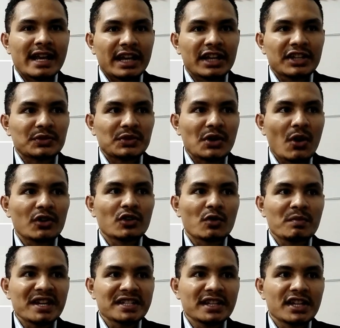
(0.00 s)
As you grow your
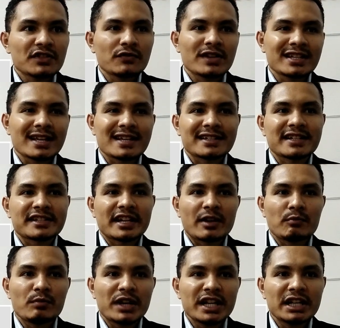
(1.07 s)
business, fixed assets
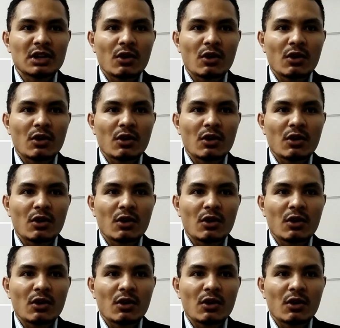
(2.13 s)
have bring